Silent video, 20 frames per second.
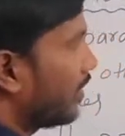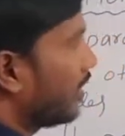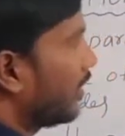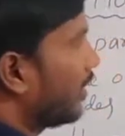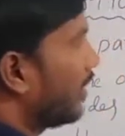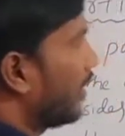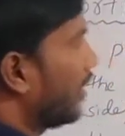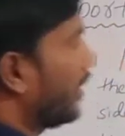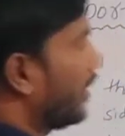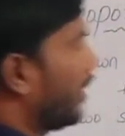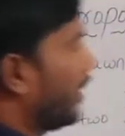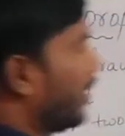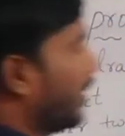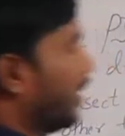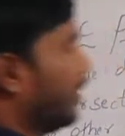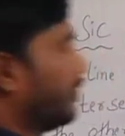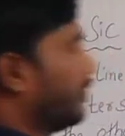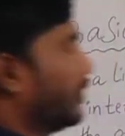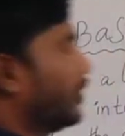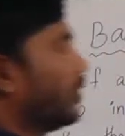If you draw
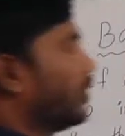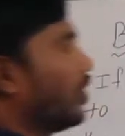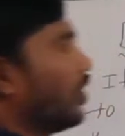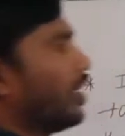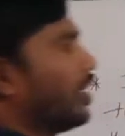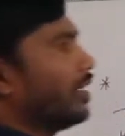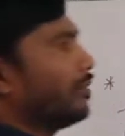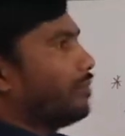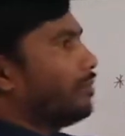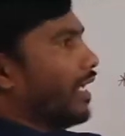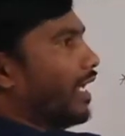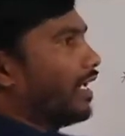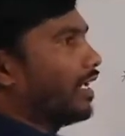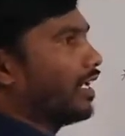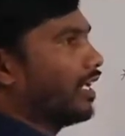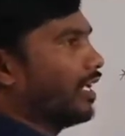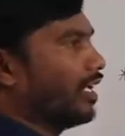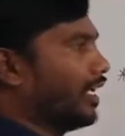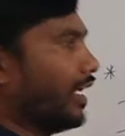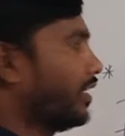the parallel lines to
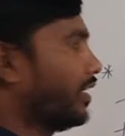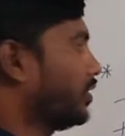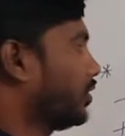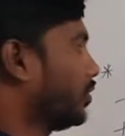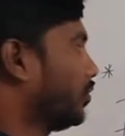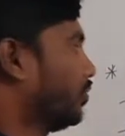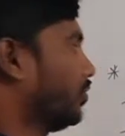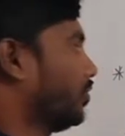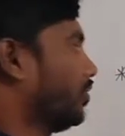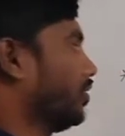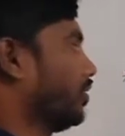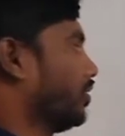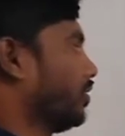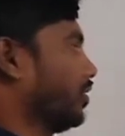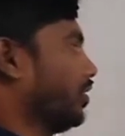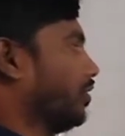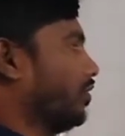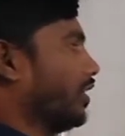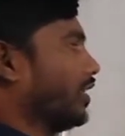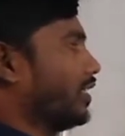the one side
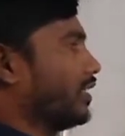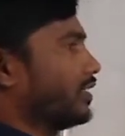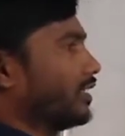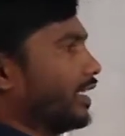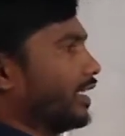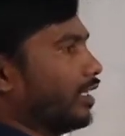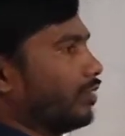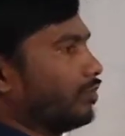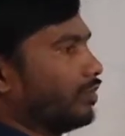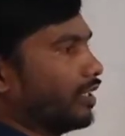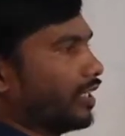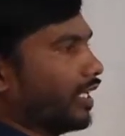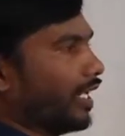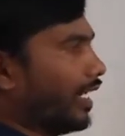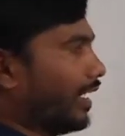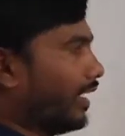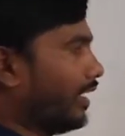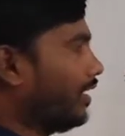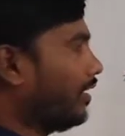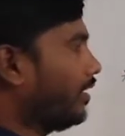of the triangle,
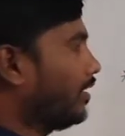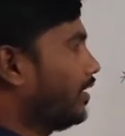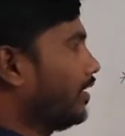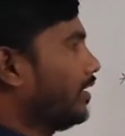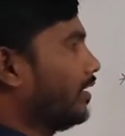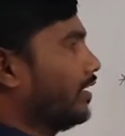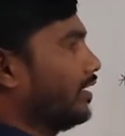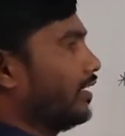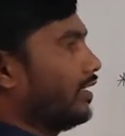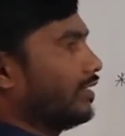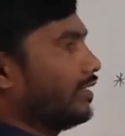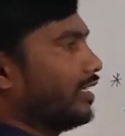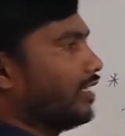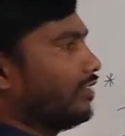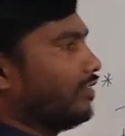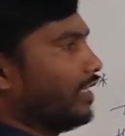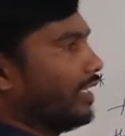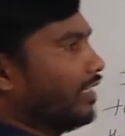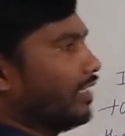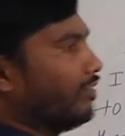that will
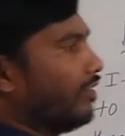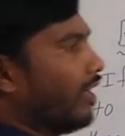divide